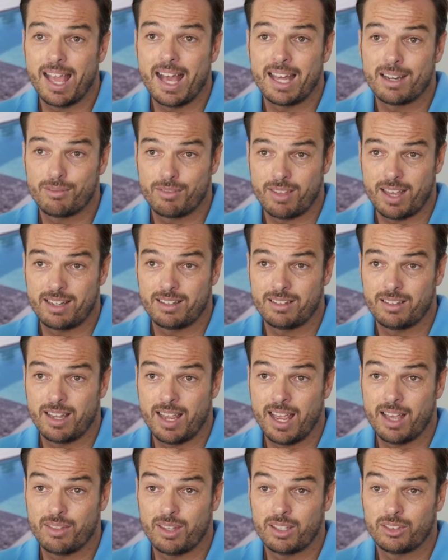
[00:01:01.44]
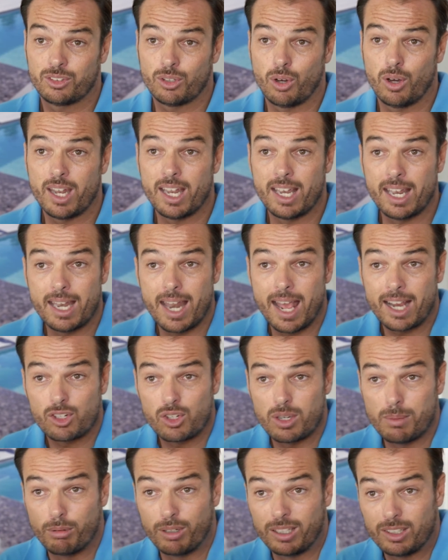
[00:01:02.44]
out of that site and then
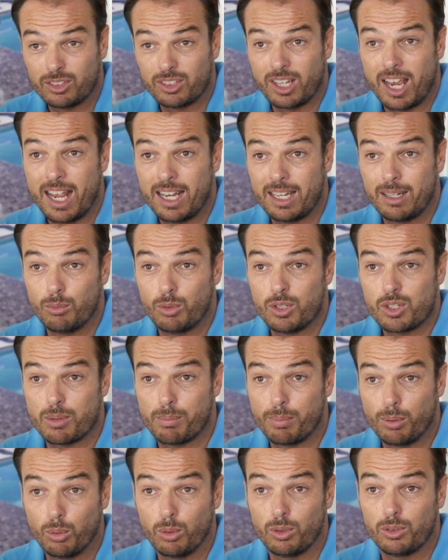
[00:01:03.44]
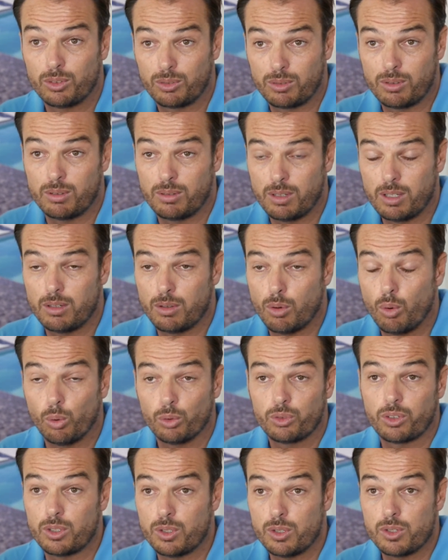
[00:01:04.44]
actually bring sand in, which a pool is
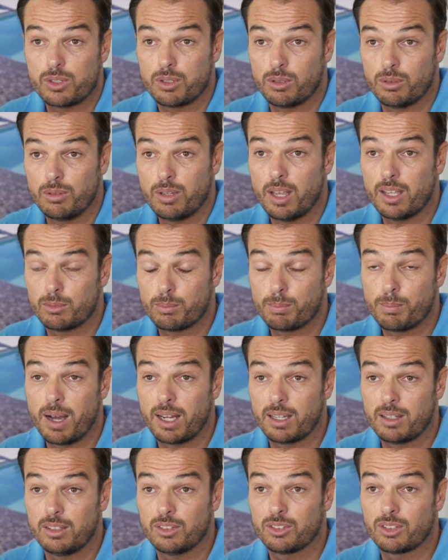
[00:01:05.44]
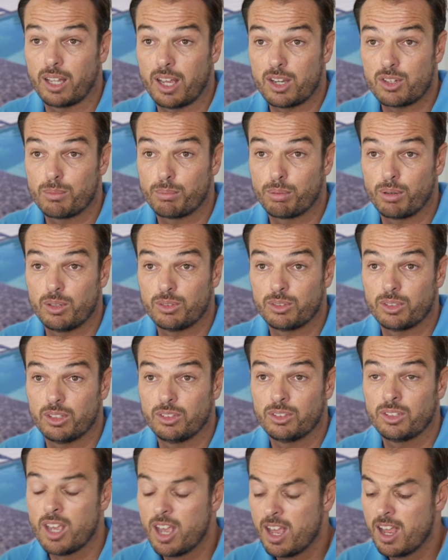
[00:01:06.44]
also used to as part of the installation
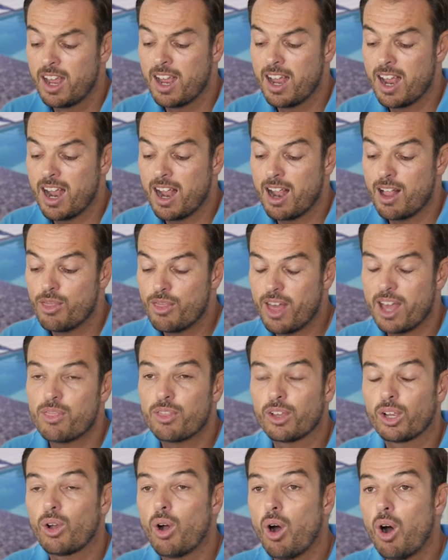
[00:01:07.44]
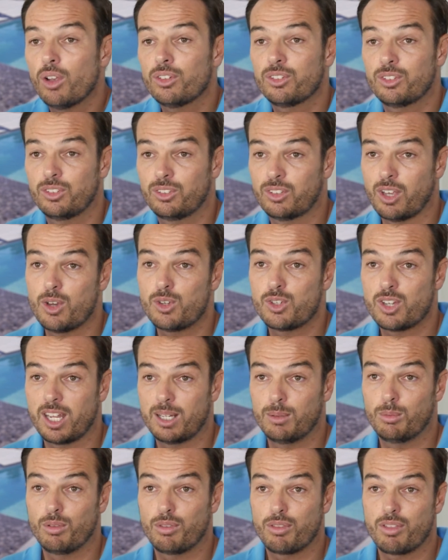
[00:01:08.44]
process, that the costs
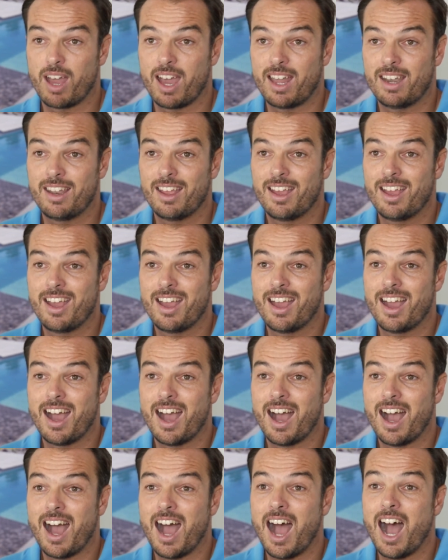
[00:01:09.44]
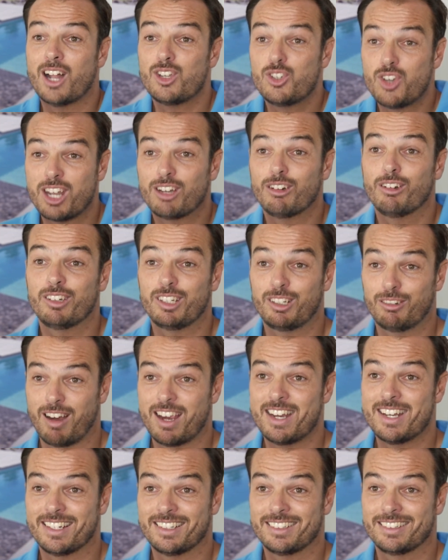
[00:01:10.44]
associated with that are generally
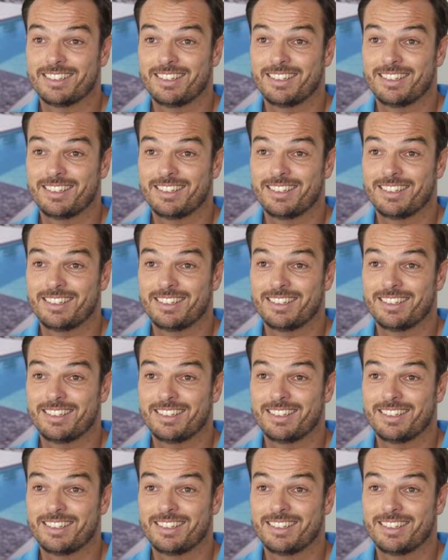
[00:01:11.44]
greater,